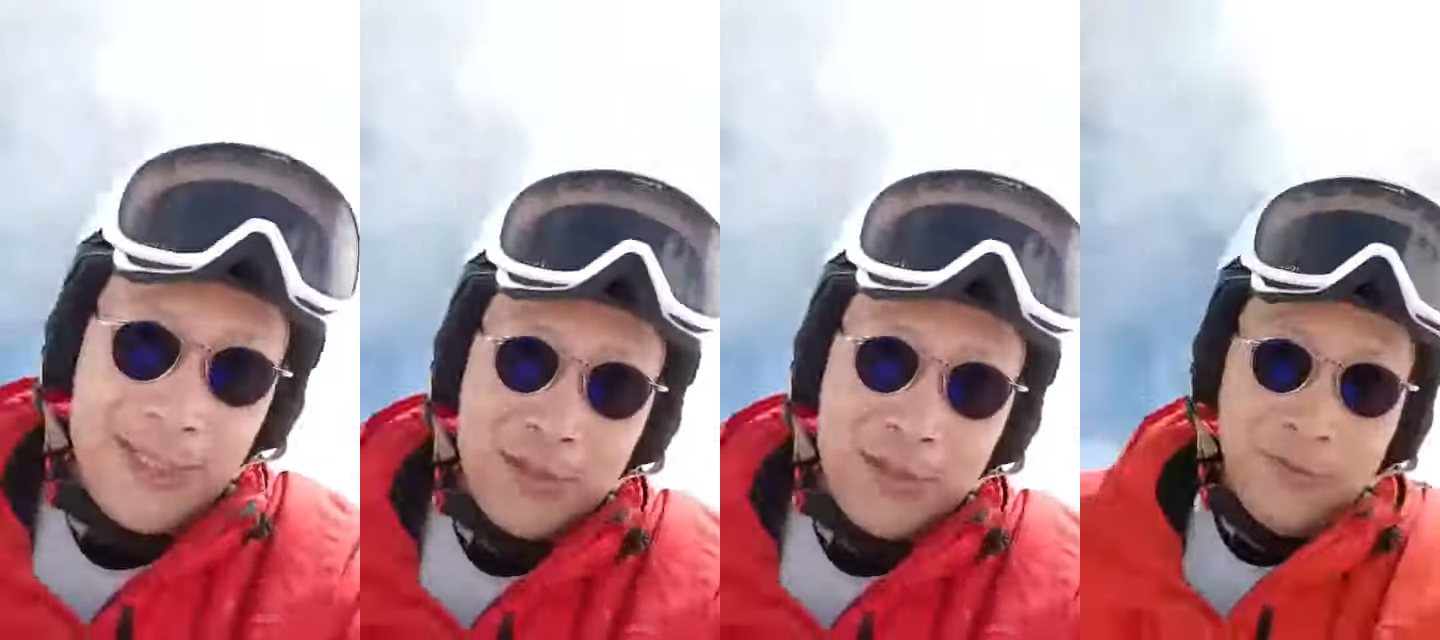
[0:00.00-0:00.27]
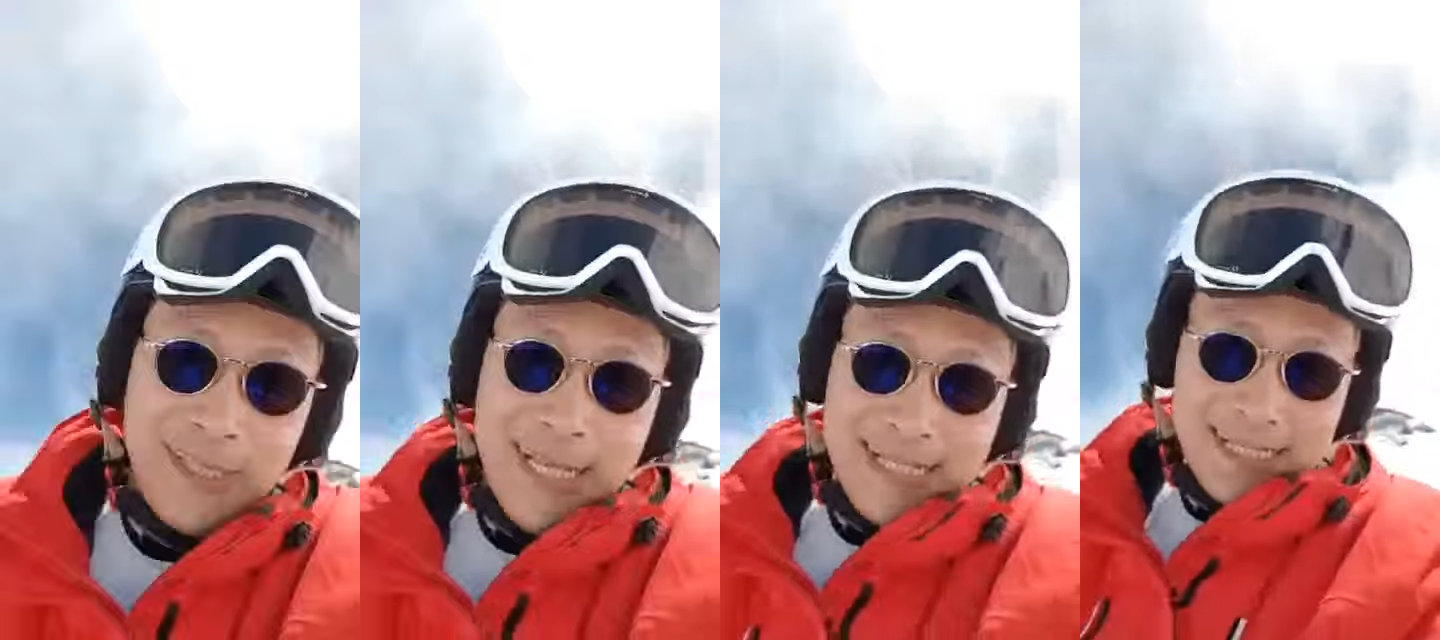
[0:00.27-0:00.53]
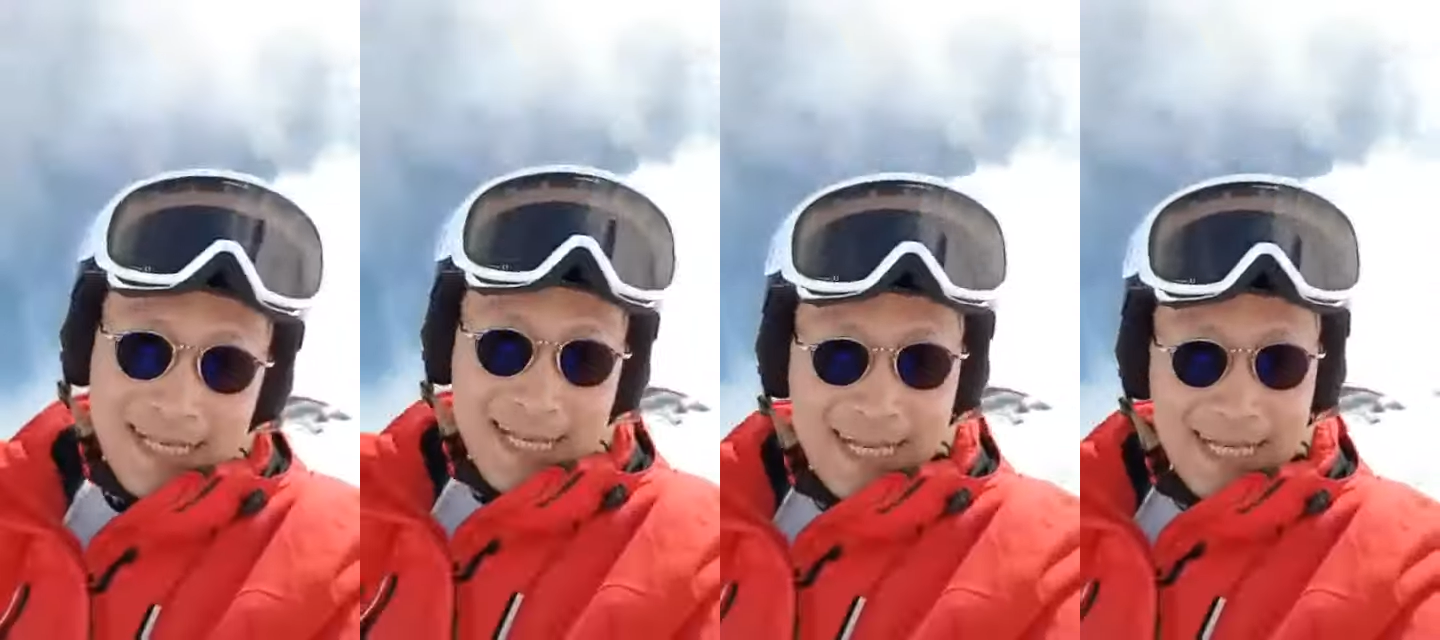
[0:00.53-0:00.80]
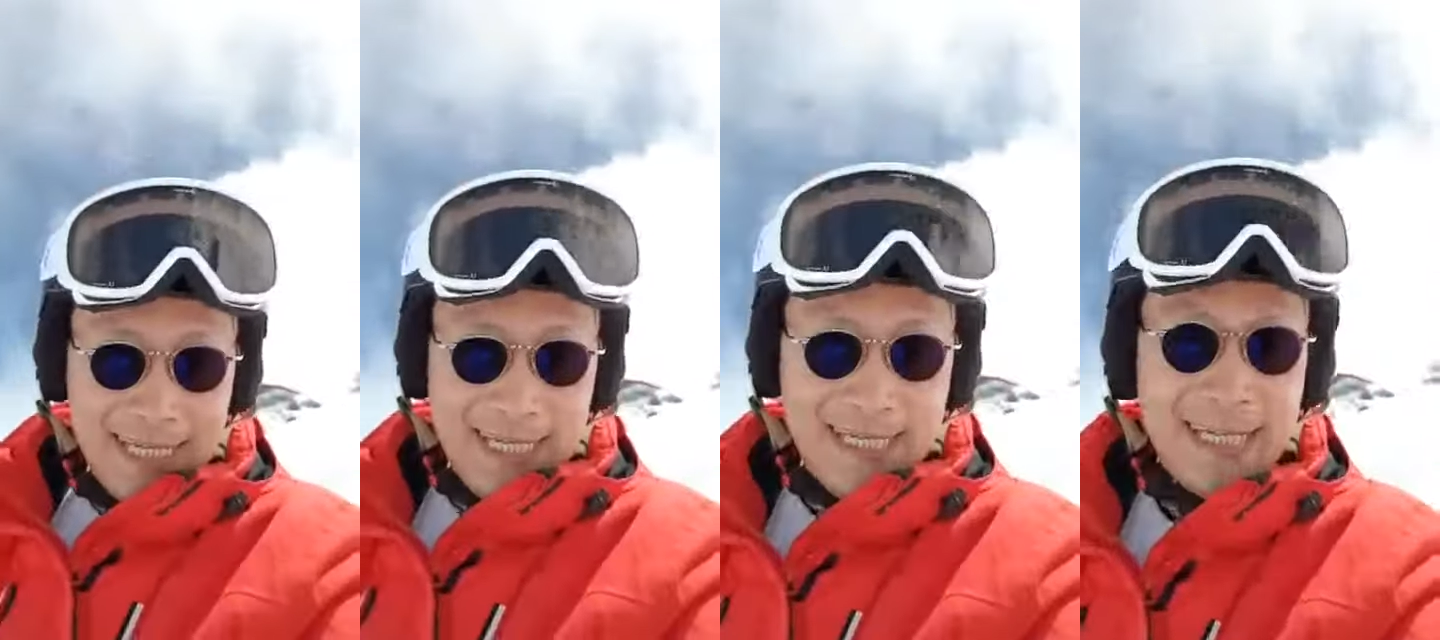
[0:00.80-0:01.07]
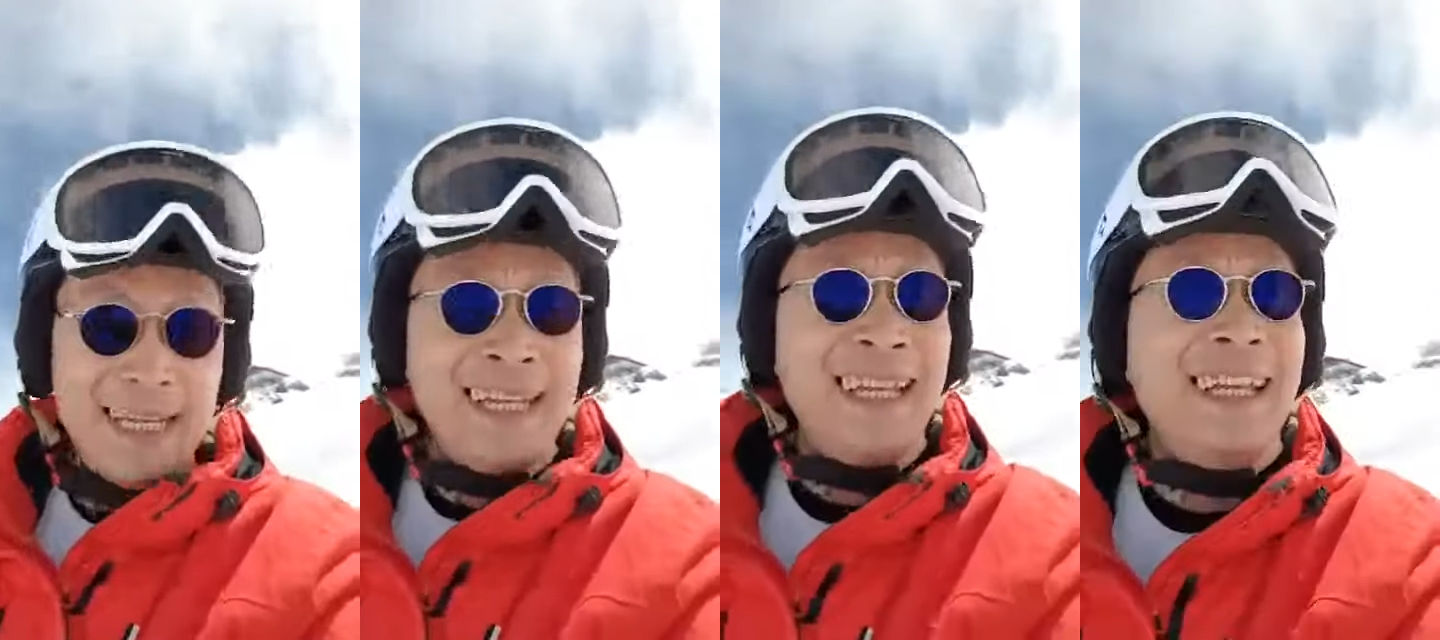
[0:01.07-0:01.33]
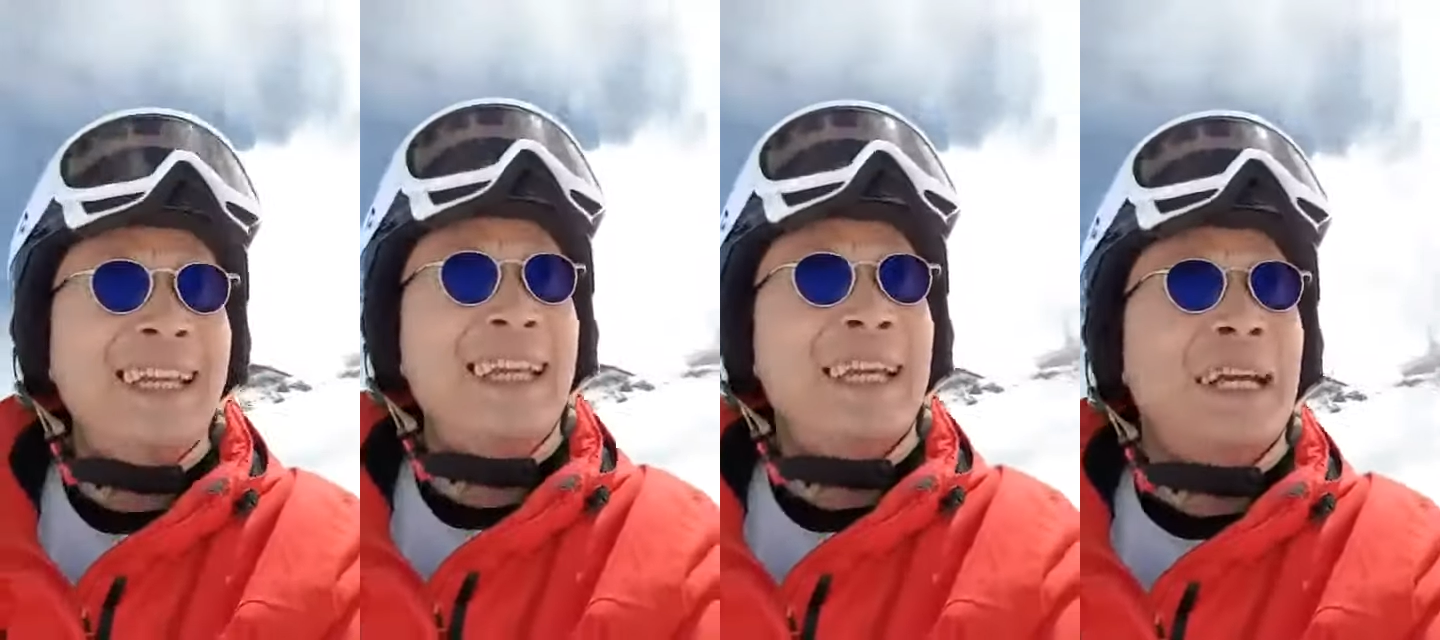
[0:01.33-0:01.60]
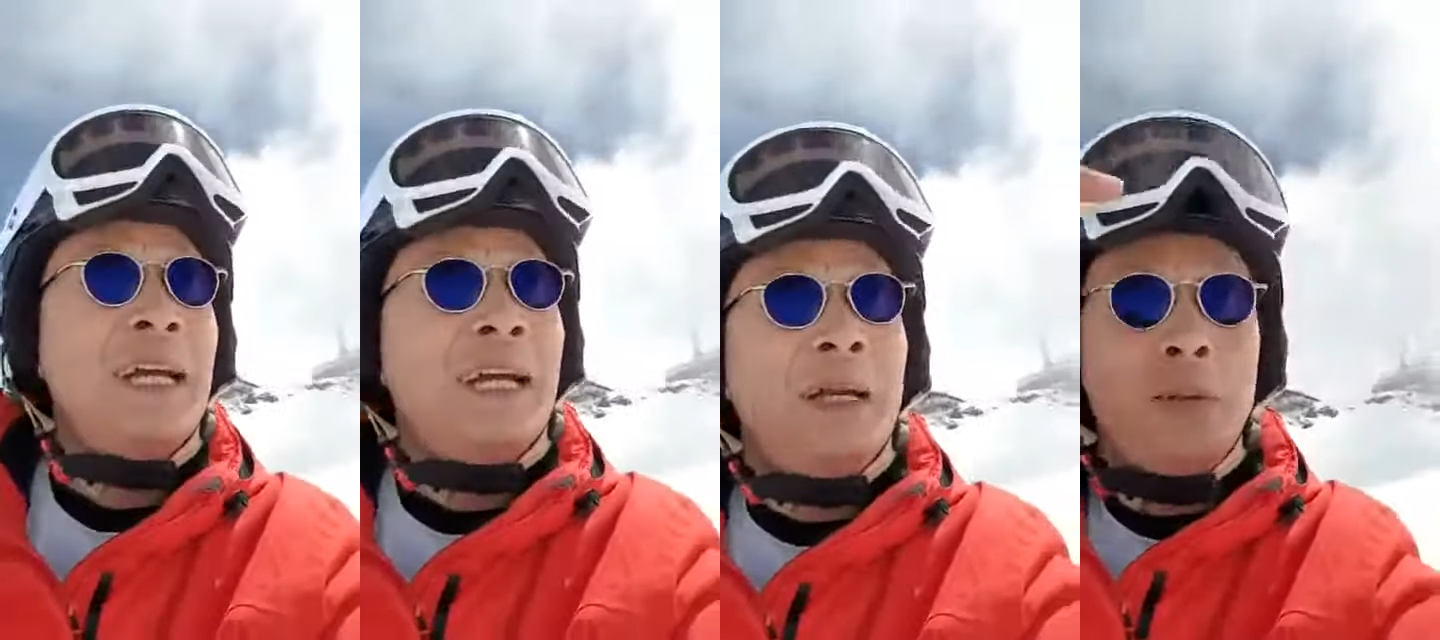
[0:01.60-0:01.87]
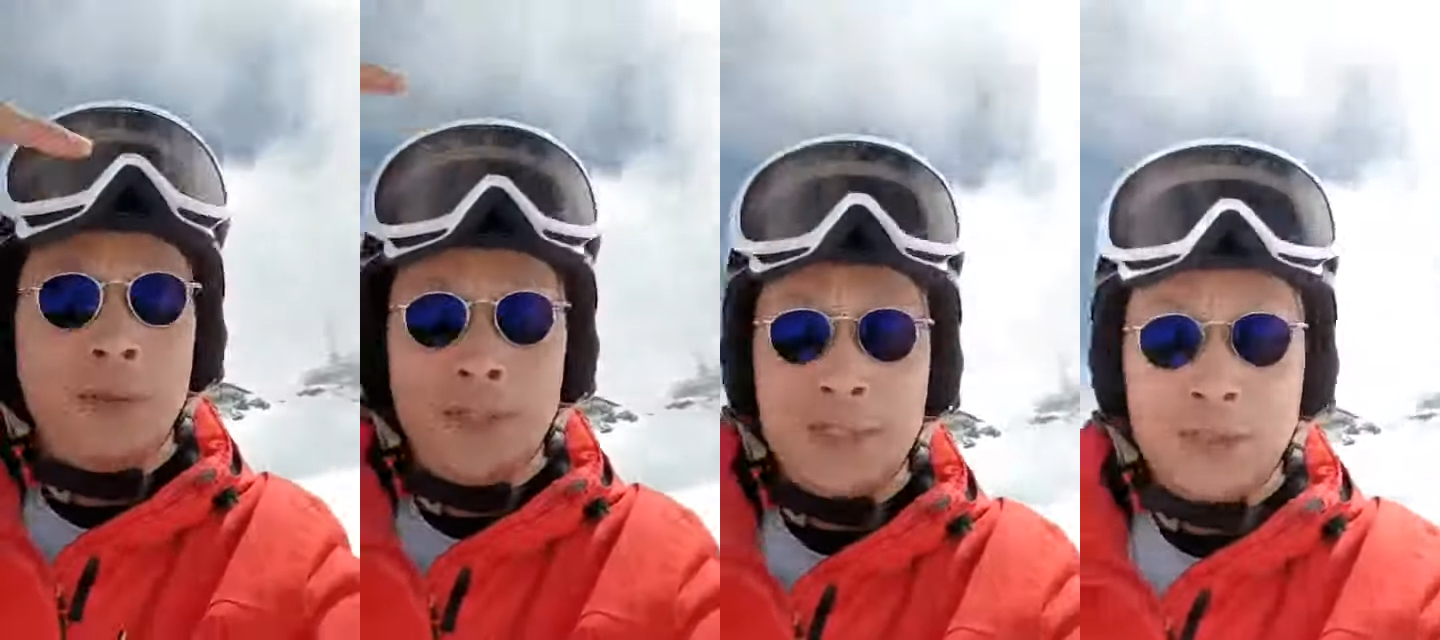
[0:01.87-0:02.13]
is over that side. We're